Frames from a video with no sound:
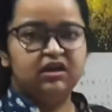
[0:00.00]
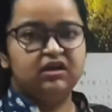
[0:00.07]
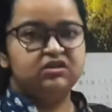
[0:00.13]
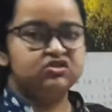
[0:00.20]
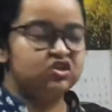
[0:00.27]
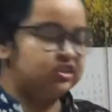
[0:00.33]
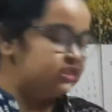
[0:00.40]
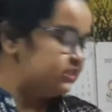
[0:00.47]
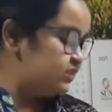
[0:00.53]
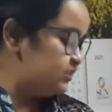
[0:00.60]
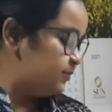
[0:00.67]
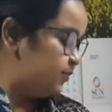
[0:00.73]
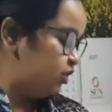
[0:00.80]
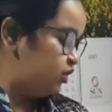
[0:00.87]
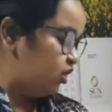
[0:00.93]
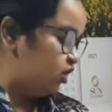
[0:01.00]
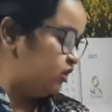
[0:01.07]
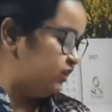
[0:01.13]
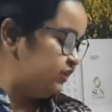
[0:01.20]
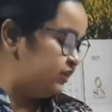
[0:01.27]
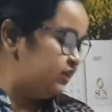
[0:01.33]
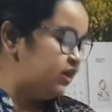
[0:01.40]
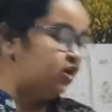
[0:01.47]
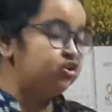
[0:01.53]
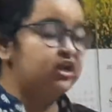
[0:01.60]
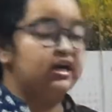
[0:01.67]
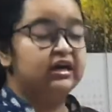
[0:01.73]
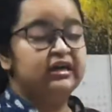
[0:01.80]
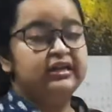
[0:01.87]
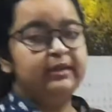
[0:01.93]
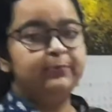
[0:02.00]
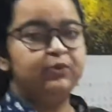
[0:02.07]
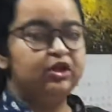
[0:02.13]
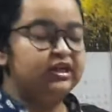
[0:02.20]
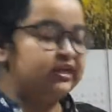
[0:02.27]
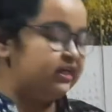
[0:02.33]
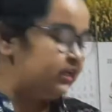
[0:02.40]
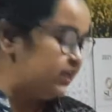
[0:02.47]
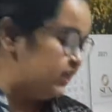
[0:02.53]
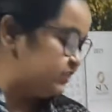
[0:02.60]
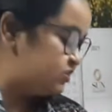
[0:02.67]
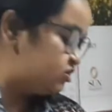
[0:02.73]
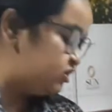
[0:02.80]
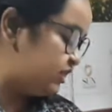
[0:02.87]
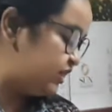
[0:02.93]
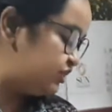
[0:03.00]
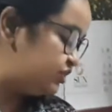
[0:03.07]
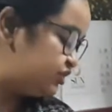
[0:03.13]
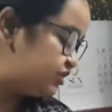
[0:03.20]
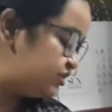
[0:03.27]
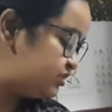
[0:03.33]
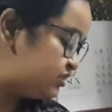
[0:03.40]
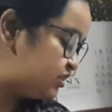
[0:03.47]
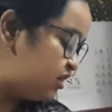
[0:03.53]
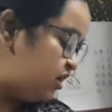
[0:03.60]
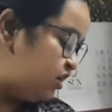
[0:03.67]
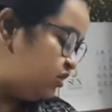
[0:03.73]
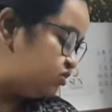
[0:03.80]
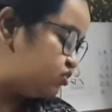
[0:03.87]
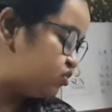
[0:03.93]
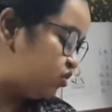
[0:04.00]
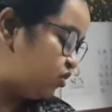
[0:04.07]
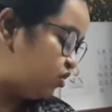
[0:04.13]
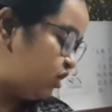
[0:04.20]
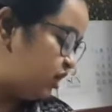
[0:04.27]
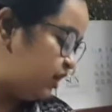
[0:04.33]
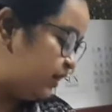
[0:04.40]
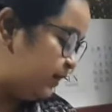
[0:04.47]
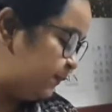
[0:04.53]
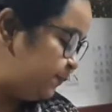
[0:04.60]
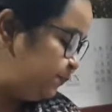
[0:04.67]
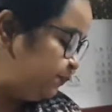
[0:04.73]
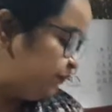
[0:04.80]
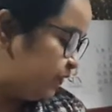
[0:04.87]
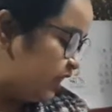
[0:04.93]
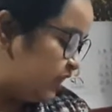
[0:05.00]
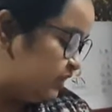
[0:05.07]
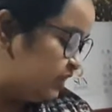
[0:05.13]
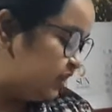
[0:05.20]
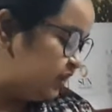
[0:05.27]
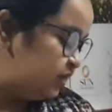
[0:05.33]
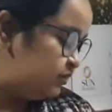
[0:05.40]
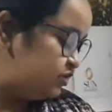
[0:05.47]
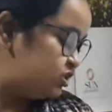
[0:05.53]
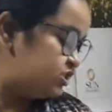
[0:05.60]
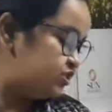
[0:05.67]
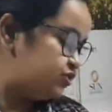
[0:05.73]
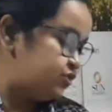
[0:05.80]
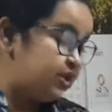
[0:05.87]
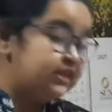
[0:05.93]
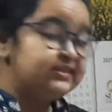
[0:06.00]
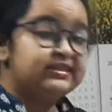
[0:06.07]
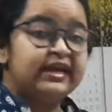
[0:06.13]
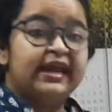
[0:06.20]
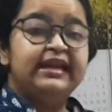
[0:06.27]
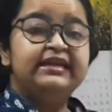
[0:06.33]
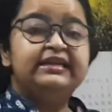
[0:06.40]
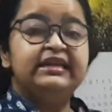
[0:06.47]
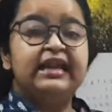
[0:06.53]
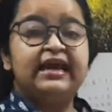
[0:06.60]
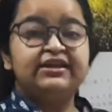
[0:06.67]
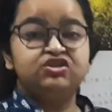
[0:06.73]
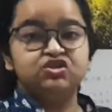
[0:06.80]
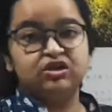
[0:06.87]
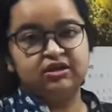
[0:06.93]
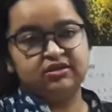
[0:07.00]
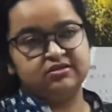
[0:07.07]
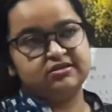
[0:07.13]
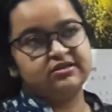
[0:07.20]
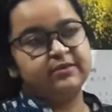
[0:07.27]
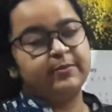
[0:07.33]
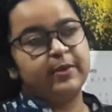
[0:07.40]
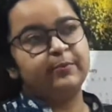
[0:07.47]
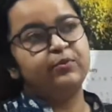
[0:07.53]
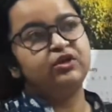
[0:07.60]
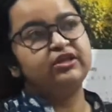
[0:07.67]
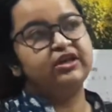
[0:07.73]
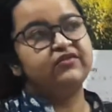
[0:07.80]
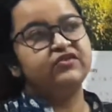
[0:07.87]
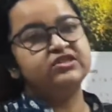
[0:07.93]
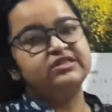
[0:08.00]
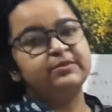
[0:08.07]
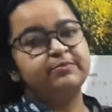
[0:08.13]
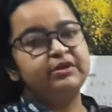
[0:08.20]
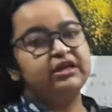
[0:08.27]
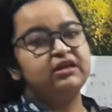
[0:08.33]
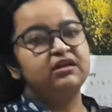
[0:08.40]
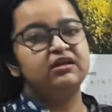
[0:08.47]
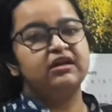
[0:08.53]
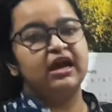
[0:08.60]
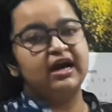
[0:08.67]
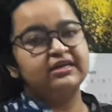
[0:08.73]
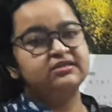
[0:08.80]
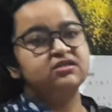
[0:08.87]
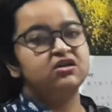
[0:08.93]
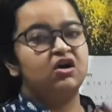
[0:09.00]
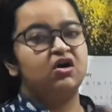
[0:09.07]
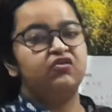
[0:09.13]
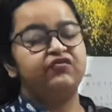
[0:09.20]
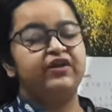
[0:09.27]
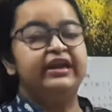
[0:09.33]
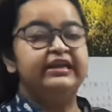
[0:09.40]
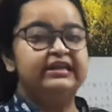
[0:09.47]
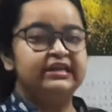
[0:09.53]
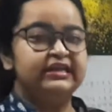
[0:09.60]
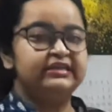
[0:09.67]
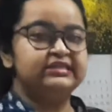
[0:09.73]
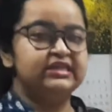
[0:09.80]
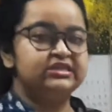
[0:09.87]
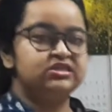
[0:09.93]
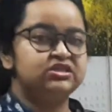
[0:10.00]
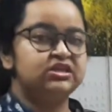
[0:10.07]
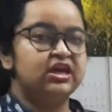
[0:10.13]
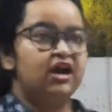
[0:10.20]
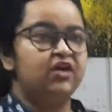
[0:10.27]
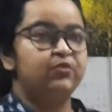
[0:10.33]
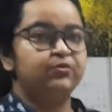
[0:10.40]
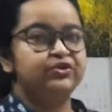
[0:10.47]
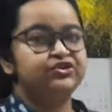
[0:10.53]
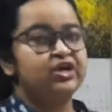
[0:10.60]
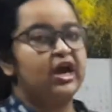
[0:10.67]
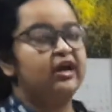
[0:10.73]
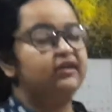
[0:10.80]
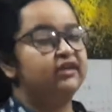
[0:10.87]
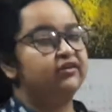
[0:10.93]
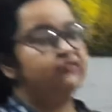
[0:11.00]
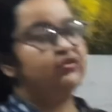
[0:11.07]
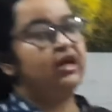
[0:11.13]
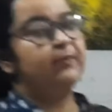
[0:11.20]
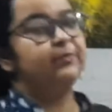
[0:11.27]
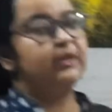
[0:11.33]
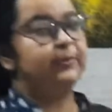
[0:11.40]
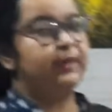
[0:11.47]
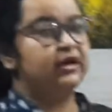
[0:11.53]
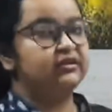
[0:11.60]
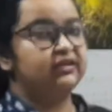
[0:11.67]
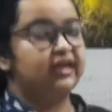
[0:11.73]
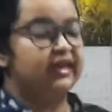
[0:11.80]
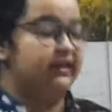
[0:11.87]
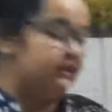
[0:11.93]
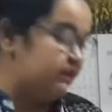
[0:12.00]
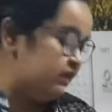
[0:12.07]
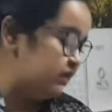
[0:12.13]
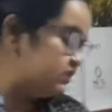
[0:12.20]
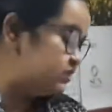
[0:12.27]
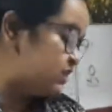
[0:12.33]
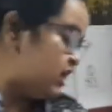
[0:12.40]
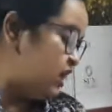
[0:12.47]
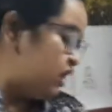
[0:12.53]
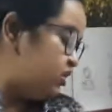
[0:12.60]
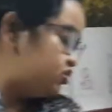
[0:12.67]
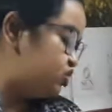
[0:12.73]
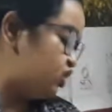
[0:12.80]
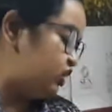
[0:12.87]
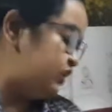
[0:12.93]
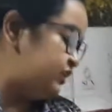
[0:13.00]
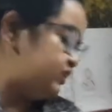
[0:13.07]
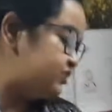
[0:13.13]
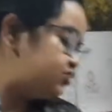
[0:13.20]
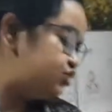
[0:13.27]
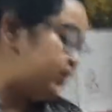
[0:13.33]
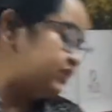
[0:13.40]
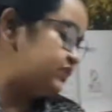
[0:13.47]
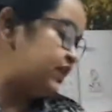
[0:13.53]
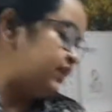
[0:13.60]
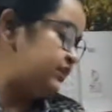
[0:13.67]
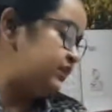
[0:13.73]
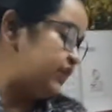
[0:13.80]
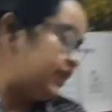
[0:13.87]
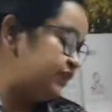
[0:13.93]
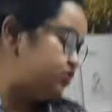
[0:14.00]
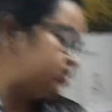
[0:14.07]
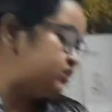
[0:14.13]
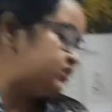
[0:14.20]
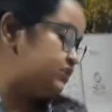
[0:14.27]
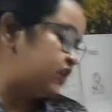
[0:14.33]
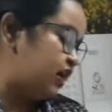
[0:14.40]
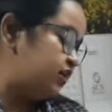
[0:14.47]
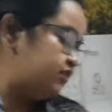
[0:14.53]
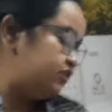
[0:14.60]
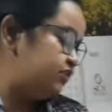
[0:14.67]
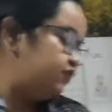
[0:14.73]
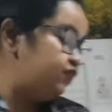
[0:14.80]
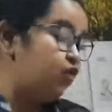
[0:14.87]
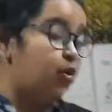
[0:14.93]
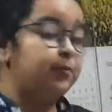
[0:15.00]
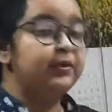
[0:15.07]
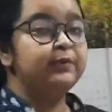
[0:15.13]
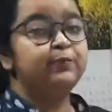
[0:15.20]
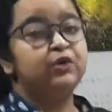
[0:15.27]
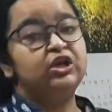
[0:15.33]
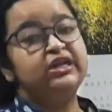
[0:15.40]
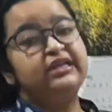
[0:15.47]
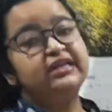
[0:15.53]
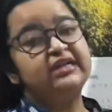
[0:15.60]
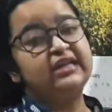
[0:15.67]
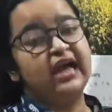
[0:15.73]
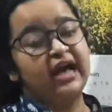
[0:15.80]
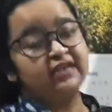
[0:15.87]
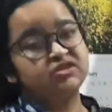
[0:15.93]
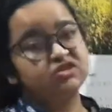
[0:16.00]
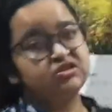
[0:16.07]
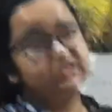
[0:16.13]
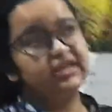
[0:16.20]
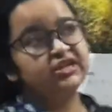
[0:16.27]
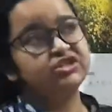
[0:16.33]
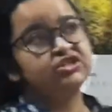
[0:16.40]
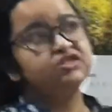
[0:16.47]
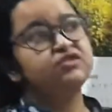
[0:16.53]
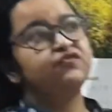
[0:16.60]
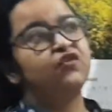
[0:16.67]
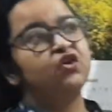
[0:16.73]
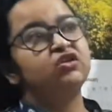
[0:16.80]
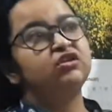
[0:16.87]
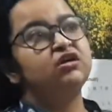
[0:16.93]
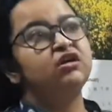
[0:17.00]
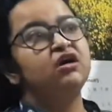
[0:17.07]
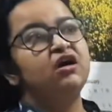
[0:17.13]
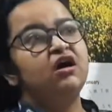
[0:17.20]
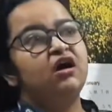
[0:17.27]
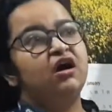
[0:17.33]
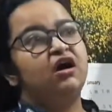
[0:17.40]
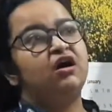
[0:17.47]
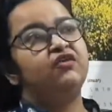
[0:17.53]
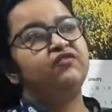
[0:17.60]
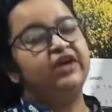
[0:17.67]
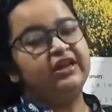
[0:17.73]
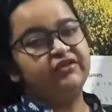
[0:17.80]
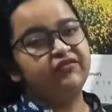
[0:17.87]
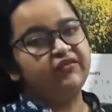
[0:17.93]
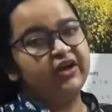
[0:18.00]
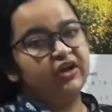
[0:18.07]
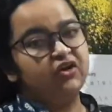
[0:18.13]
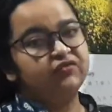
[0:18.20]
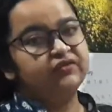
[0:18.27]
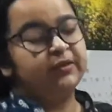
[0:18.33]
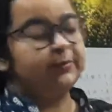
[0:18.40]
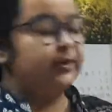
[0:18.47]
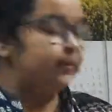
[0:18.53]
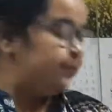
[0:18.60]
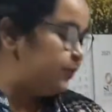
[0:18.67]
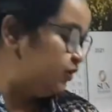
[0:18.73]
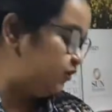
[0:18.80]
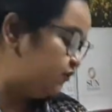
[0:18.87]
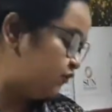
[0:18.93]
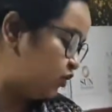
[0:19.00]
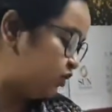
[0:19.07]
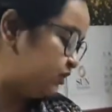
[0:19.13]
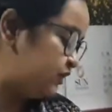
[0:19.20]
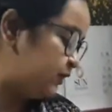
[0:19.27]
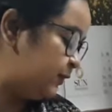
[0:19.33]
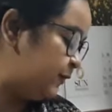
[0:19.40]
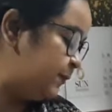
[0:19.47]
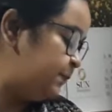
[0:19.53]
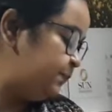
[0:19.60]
So this is about Lord Lytton. Now the early political associations. So the distressed intellectuals, remember there was a middle class of intelligentsia which had developed among the Indians. So the distressed intellectuals started forming political associations for the welfare of the people, for the